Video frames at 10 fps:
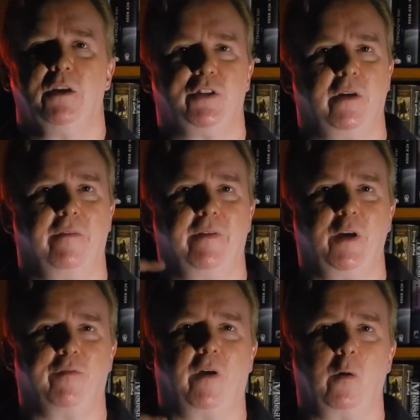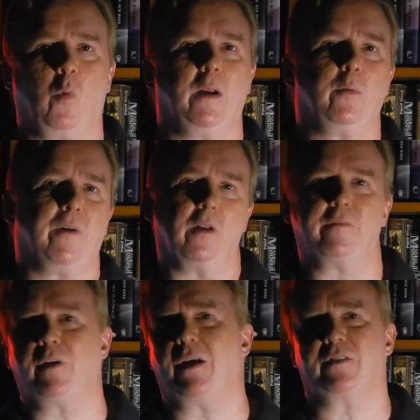share the video far and wide with all of
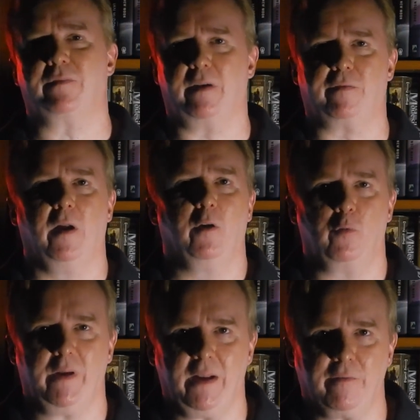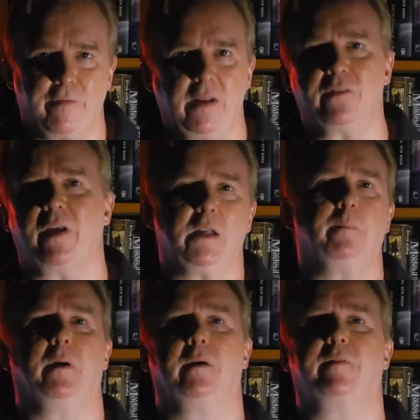your SFF reading friends, and
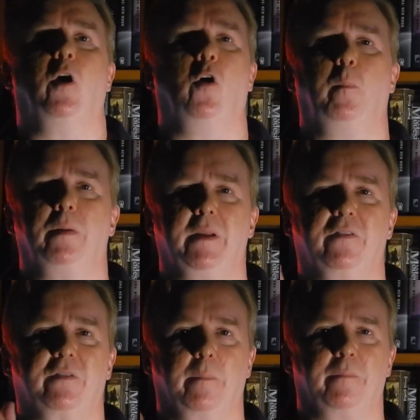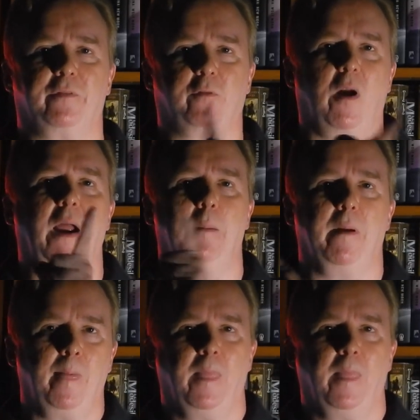above all, please subscribe.